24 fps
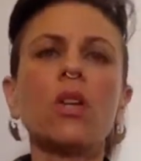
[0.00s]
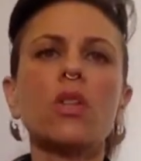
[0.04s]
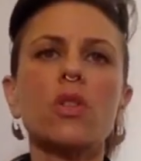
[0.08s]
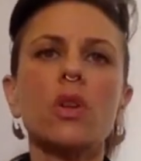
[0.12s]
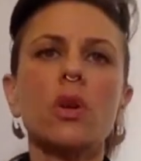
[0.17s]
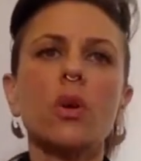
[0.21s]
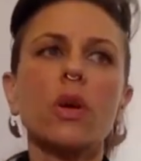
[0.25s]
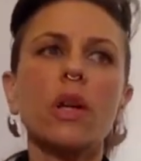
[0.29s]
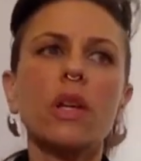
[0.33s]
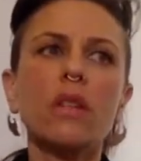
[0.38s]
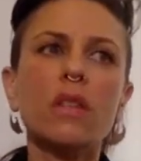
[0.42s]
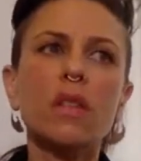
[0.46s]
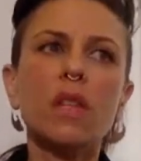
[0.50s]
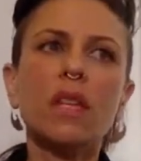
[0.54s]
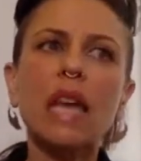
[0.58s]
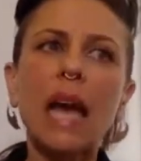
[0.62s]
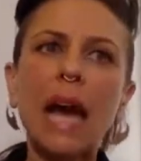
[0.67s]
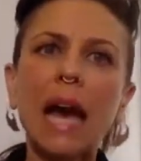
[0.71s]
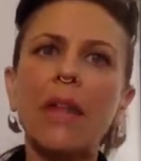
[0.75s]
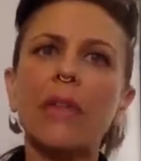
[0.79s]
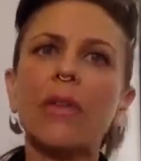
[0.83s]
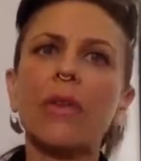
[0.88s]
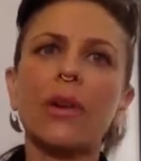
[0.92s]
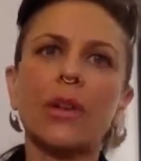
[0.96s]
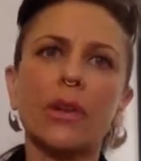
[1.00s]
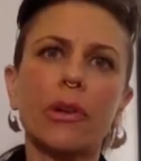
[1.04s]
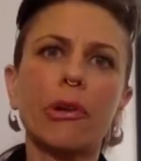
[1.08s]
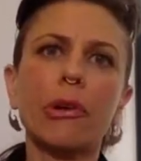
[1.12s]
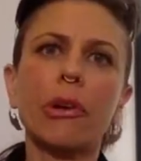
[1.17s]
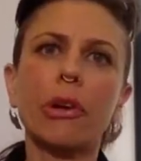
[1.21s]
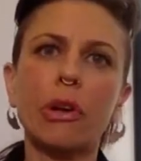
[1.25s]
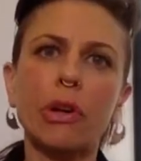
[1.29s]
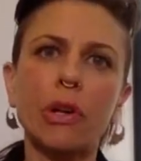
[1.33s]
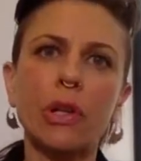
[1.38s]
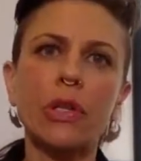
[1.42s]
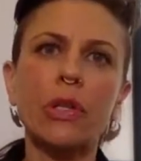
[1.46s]
So it's a gathering
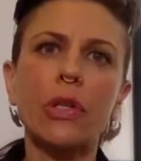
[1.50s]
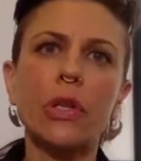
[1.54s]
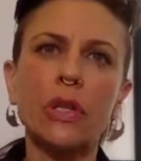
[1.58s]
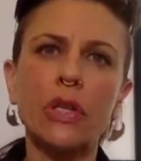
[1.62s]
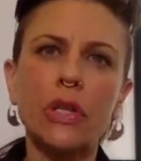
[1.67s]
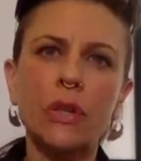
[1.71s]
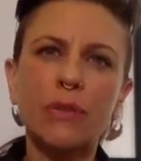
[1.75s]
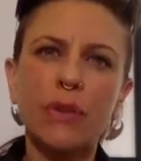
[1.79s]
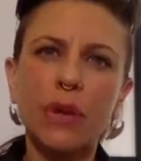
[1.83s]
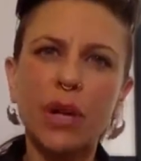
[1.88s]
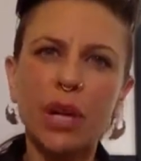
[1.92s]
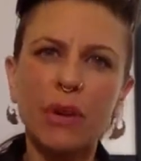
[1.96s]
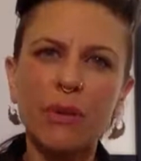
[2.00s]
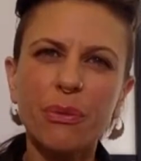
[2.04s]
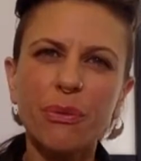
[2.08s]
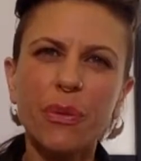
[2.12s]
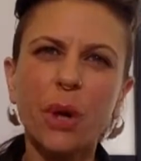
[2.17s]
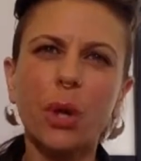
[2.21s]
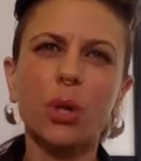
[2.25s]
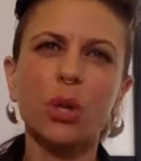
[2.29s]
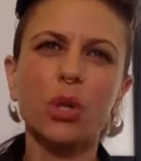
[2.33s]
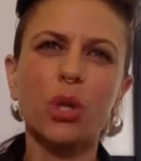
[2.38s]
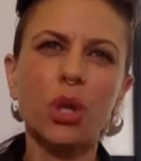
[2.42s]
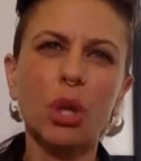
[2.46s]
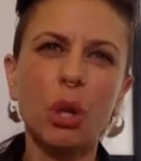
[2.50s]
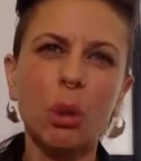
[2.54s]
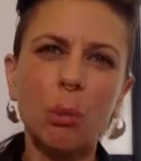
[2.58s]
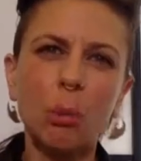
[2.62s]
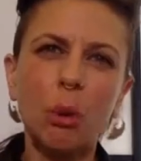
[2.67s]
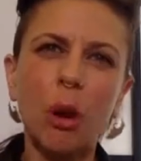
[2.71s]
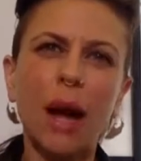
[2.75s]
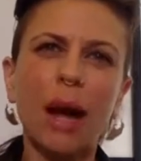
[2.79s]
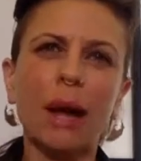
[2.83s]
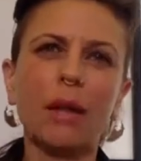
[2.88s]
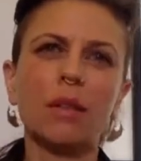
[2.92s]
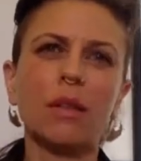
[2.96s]
your goods. It's a very functional,
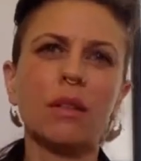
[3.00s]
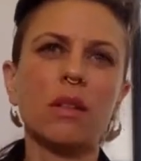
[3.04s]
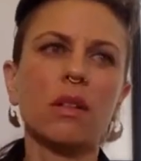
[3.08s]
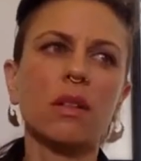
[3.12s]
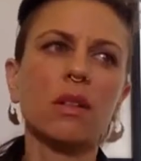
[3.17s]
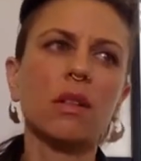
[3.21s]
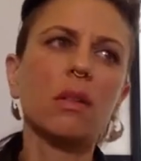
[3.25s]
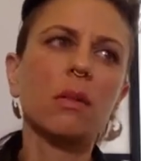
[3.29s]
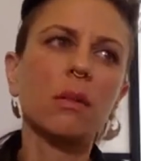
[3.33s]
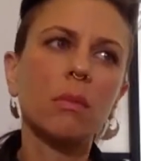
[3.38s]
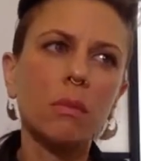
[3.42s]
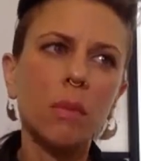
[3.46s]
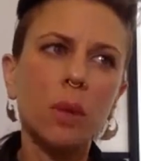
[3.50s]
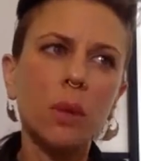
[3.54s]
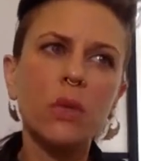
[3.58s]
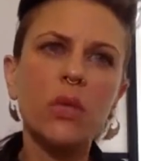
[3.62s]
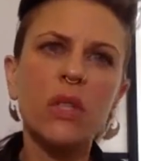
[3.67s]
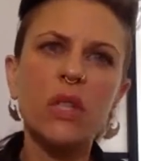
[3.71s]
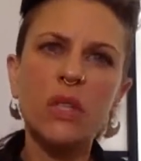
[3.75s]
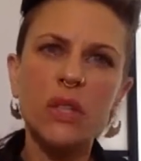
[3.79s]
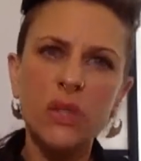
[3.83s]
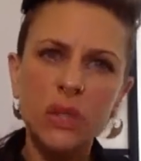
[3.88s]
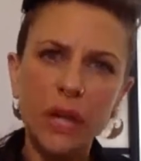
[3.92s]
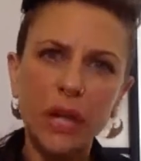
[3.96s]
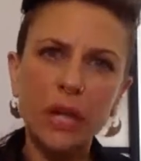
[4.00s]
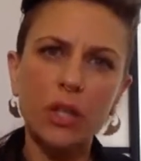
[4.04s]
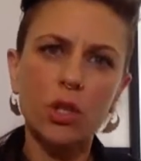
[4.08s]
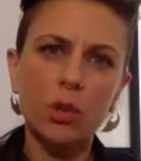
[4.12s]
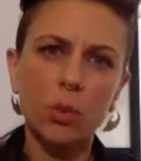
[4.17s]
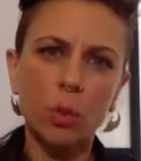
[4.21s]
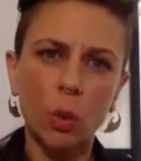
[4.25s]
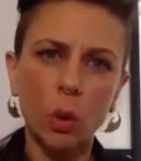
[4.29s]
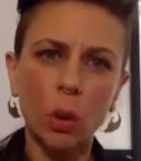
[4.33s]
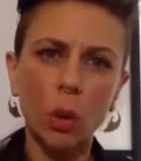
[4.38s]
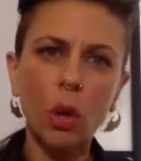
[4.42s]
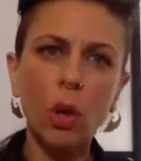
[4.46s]
practical, mostly
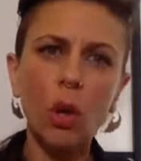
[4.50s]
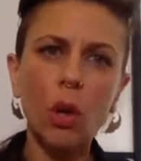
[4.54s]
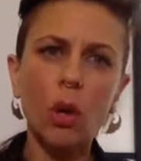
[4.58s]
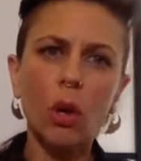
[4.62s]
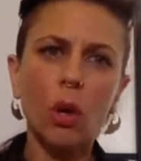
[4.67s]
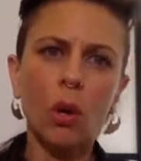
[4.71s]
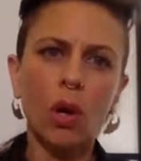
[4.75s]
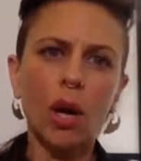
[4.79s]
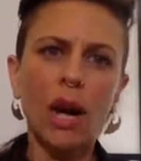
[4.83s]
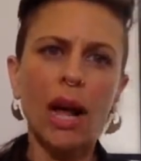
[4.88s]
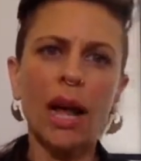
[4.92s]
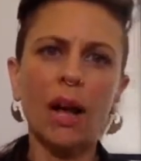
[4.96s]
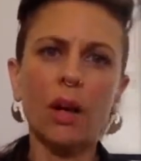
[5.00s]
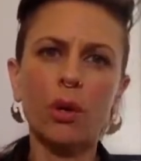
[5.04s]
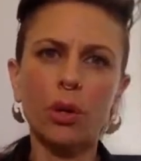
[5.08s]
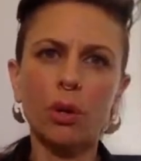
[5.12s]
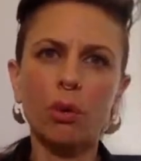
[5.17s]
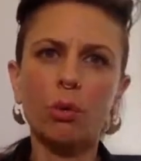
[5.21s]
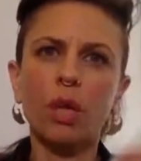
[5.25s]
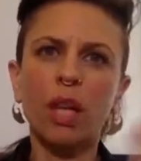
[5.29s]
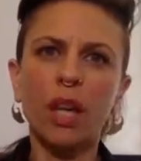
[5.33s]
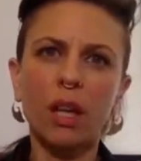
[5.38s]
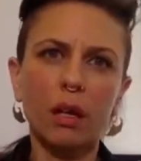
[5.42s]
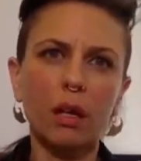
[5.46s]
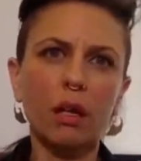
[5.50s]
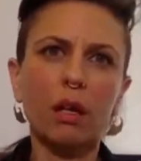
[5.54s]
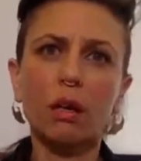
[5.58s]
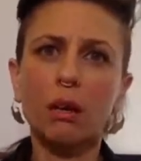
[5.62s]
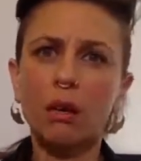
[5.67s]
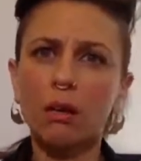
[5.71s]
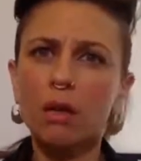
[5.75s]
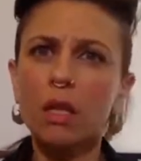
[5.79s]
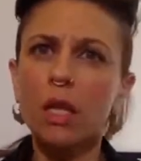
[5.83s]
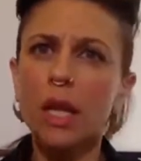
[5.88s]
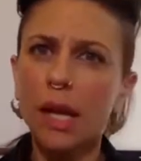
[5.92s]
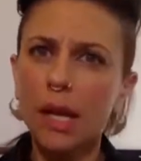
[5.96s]
schedule or how you later
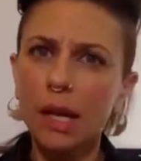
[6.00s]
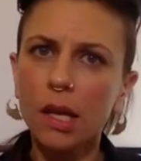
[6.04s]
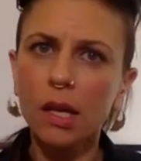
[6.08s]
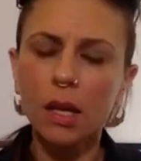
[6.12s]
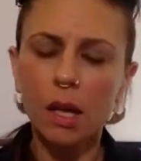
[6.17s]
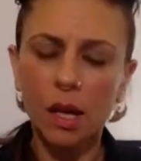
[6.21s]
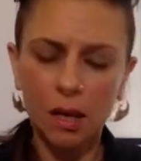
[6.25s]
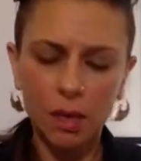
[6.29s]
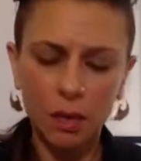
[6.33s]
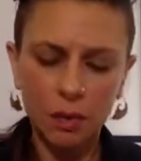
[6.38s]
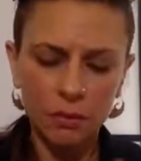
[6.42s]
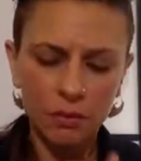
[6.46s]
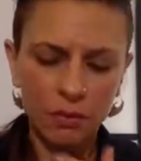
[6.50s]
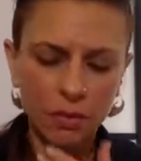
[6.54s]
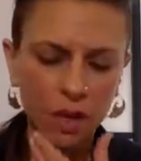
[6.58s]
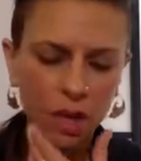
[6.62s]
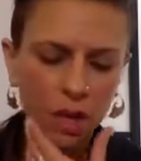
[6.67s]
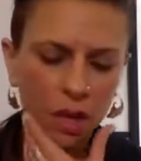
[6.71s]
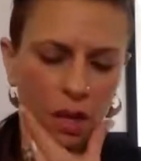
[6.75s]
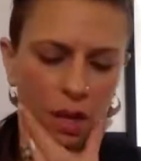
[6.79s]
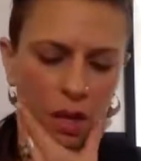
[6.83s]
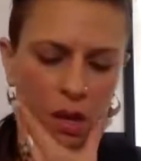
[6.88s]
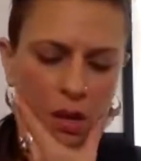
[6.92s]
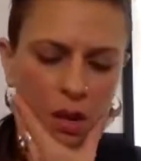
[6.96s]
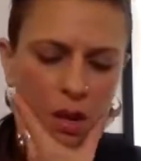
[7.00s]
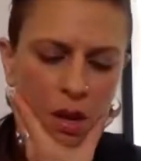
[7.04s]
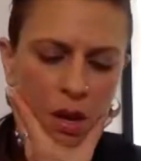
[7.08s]
your day kind of thing.